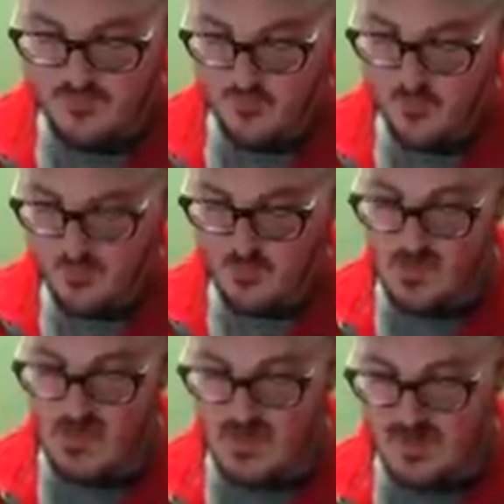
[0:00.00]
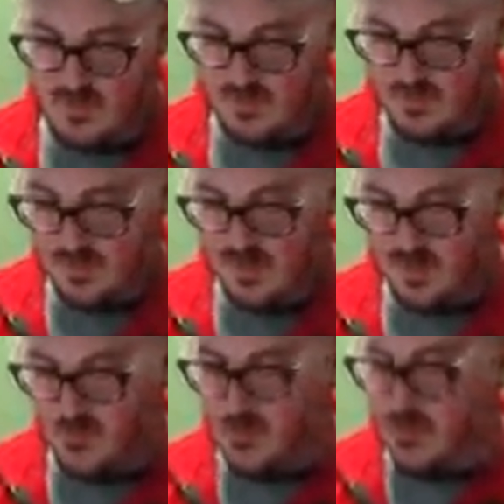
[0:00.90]
Whether you're tying something down
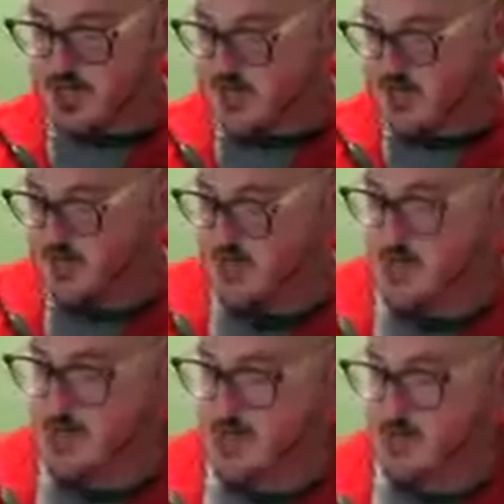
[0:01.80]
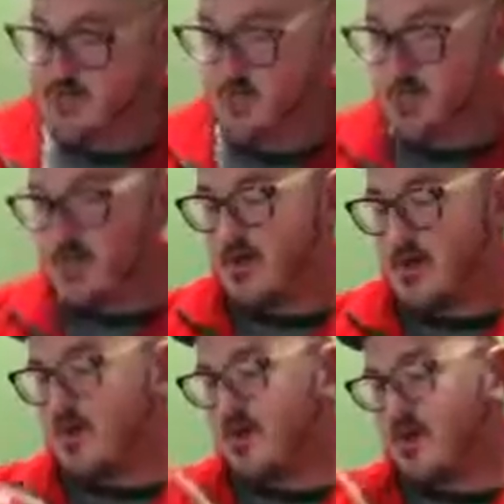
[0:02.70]
or hitching something
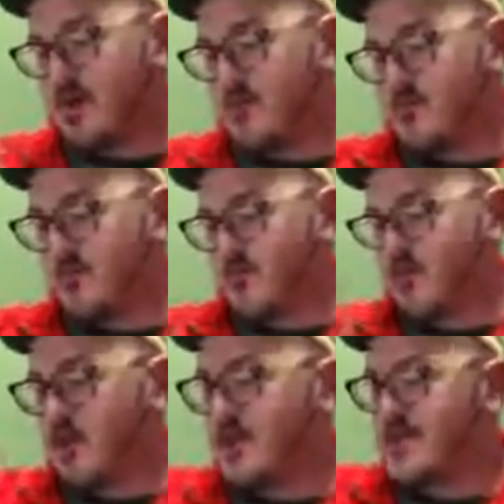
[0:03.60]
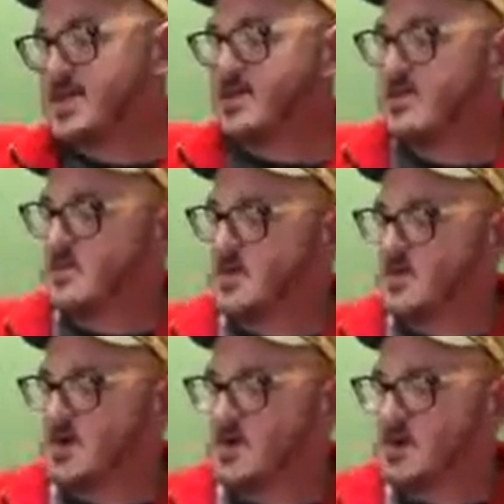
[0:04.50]
down. The last thing we'll
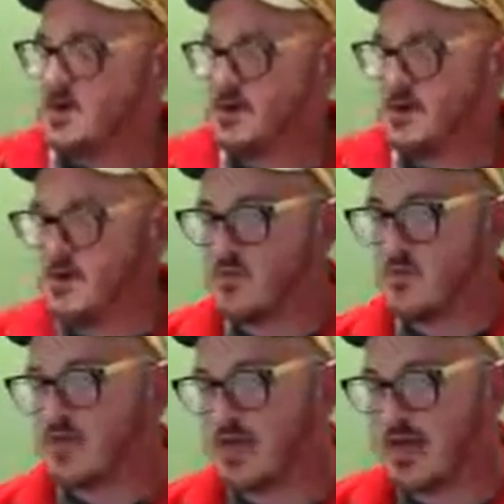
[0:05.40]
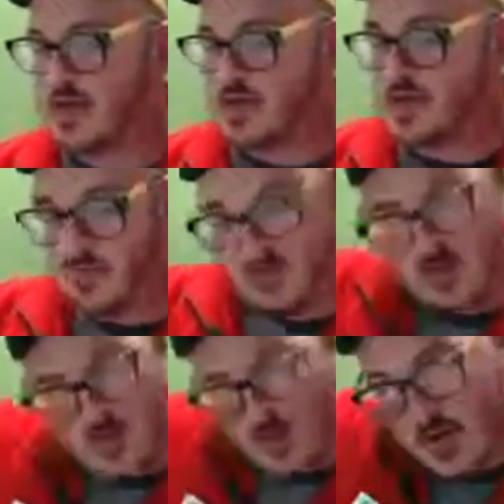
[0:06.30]
go into hitching real
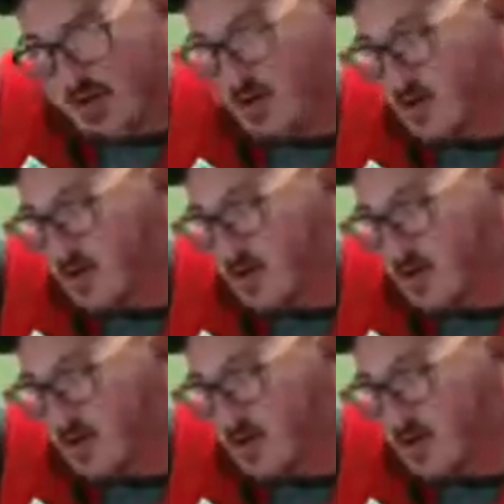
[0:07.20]
quick.